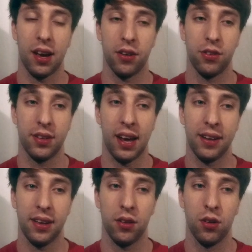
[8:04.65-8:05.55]

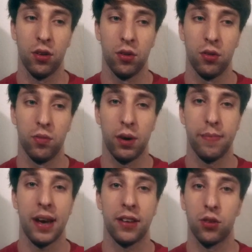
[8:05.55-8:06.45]
understanding what
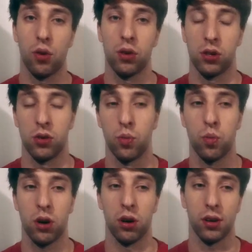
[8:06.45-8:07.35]
makes horror
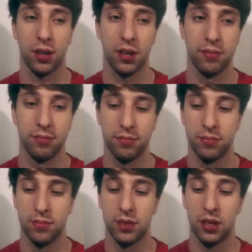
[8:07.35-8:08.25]
work.
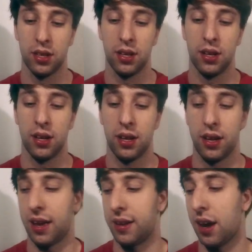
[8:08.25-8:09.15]

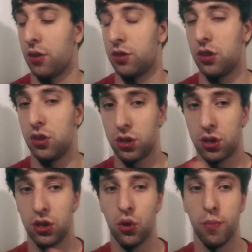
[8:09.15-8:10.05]
And how
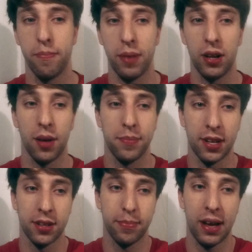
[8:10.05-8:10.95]
you build up
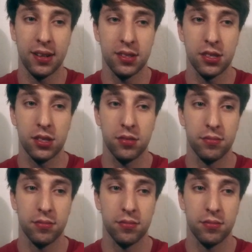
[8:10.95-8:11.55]
suspense.